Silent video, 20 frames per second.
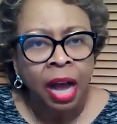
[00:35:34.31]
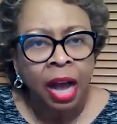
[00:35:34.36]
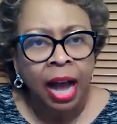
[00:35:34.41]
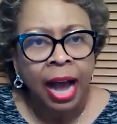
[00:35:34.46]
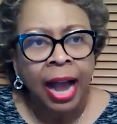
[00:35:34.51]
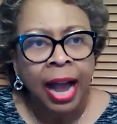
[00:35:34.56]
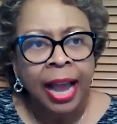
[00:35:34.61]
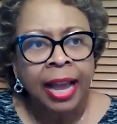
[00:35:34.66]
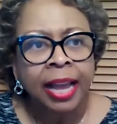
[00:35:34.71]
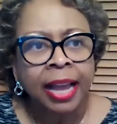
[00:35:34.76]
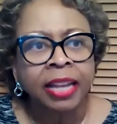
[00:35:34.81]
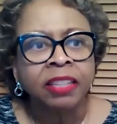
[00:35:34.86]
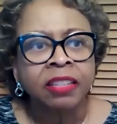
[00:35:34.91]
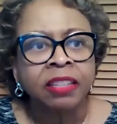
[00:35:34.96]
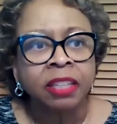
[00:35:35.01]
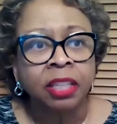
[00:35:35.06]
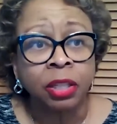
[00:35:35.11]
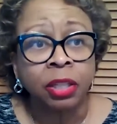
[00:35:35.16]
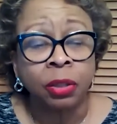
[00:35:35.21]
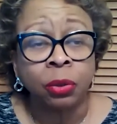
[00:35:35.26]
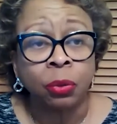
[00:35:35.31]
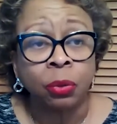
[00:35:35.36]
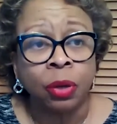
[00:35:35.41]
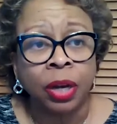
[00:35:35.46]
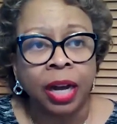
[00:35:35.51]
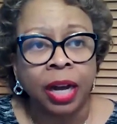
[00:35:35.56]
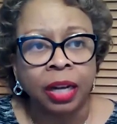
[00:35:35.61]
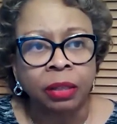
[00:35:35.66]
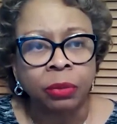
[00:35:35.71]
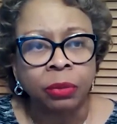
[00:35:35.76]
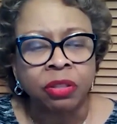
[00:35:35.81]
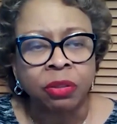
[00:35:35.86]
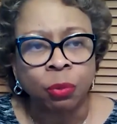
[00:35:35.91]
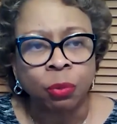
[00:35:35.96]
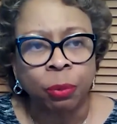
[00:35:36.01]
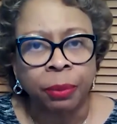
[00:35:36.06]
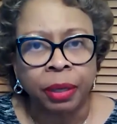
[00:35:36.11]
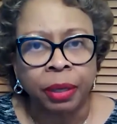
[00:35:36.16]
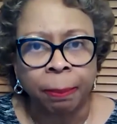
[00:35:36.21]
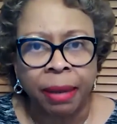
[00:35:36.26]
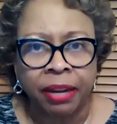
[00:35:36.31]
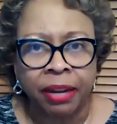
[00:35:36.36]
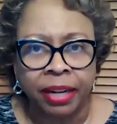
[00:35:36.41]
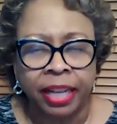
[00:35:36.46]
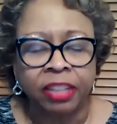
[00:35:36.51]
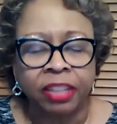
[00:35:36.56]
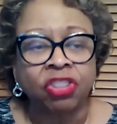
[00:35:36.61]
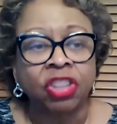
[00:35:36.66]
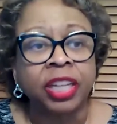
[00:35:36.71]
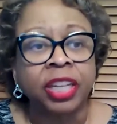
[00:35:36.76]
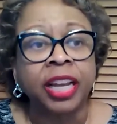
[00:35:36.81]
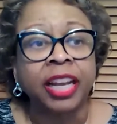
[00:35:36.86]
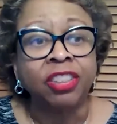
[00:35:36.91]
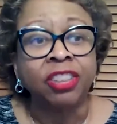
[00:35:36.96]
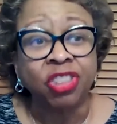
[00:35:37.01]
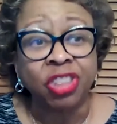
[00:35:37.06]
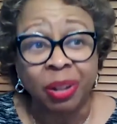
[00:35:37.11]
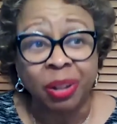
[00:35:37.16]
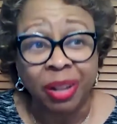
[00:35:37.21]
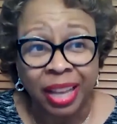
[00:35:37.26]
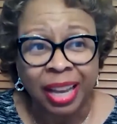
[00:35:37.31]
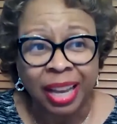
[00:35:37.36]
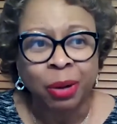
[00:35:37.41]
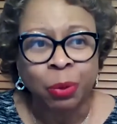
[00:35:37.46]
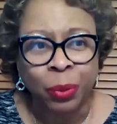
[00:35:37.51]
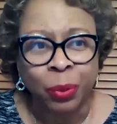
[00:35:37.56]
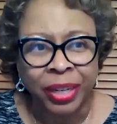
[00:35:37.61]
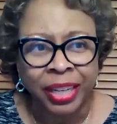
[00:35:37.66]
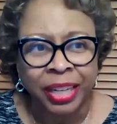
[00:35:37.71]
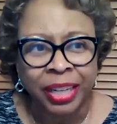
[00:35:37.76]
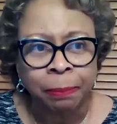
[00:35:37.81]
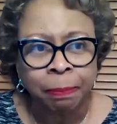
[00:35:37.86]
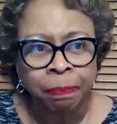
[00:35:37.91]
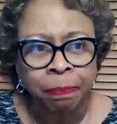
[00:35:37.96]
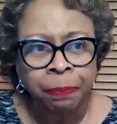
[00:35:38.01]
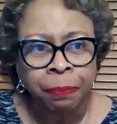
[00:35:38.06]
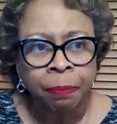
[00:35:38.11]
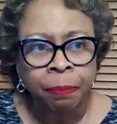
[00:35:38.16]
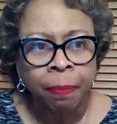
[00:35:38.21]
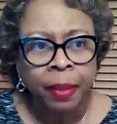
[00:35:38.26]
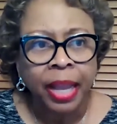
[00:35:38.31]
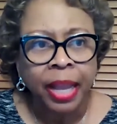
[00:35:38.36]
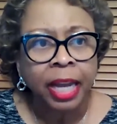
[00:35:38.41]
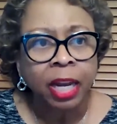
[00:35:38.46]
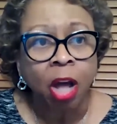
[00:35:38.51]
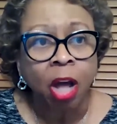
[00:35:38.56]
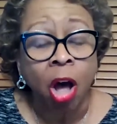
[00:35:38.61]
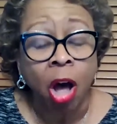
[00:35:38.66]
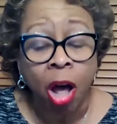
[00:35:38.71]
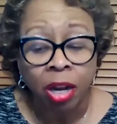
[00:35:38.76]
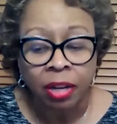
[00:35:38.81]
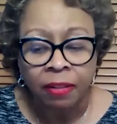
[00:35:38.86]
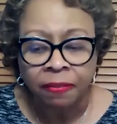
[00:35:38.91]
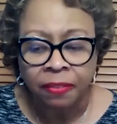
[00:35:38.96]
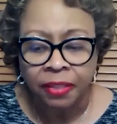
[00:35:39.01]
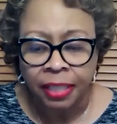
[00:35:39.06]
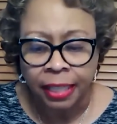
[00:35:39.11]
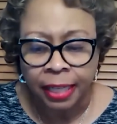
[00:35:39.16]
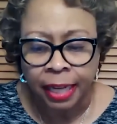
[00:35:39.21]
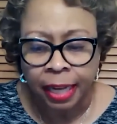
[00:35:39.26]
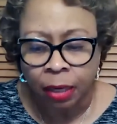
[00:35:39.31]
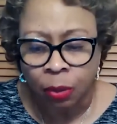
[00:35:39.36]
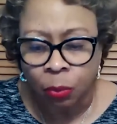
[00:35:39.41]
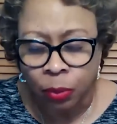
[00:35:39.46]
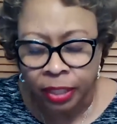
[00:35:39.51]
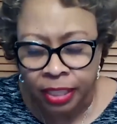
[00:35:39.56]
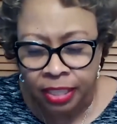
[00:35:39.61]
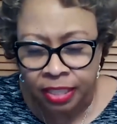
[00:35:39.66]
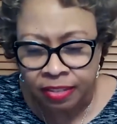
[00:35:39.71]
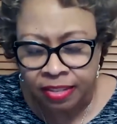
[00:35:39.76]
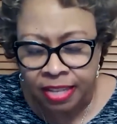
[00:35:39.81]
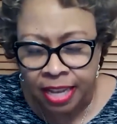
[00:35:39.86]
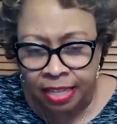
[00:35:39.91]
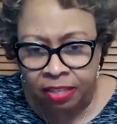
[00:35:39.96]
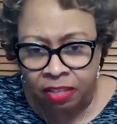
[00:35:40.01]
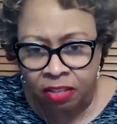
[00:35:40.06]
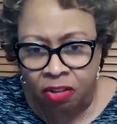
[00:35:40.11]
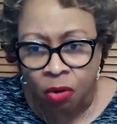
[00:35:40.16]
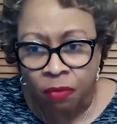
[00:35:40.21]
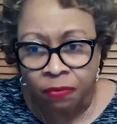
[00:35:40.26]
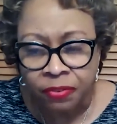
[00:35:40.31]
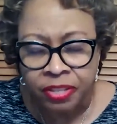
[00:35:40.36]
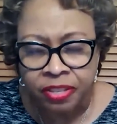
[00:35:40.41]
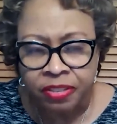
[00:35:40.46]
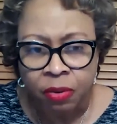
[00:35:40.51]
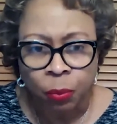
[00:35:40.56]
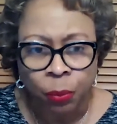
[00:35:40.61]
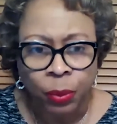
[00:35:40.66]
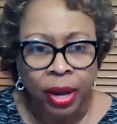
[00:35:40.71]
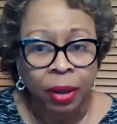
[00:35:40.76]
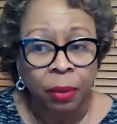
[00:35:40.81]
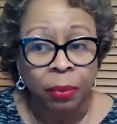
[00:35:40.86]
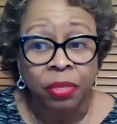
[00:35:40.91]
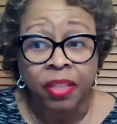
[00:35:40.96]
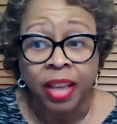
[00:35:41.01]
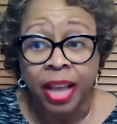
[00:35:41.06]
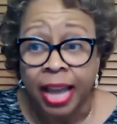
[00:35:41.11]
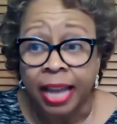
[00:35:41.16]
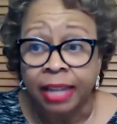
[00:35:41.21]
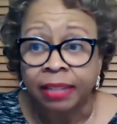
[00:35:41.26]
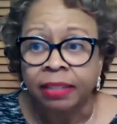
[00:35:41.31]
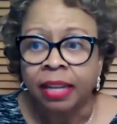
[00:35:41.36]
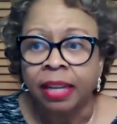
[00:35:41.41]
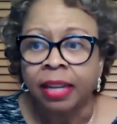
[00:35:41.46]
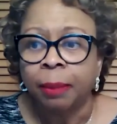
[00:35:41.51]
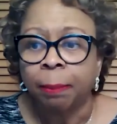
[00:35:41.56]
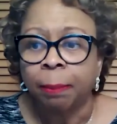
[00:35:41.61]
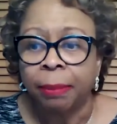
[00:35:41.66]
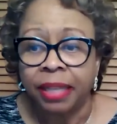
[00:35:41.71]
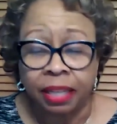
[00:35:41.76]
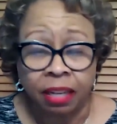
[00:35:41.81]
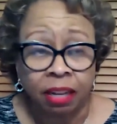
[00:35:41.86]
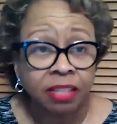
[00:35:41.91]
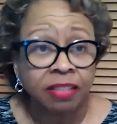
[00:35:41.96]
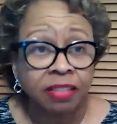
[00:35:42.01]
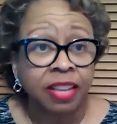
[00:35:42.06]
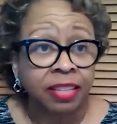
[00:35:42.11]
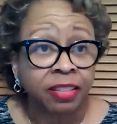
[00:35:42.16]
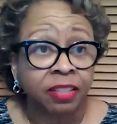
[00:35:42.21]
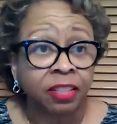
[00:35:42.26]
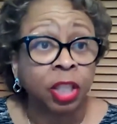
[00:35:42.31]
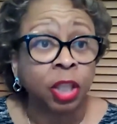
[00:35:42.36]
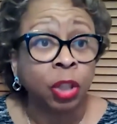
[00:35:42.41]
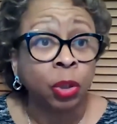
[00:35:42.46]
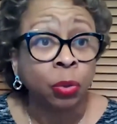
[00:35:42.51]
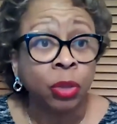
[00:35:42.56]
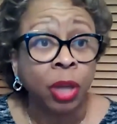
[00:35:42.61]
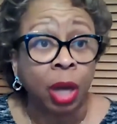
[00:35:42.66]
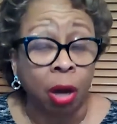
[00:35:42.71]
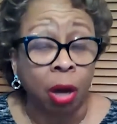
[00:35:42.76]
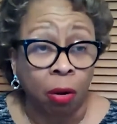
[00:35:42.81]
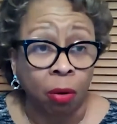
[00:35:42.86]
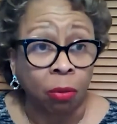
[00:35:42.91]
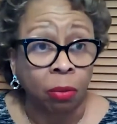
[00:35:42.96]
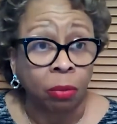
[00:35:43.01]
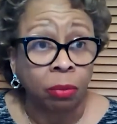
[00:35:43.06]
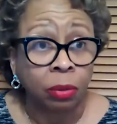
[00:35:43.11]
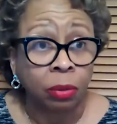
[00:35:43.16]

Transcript: I ask you, Congresswoman, about educational equity and all of the inequities that surface around that, because as you know,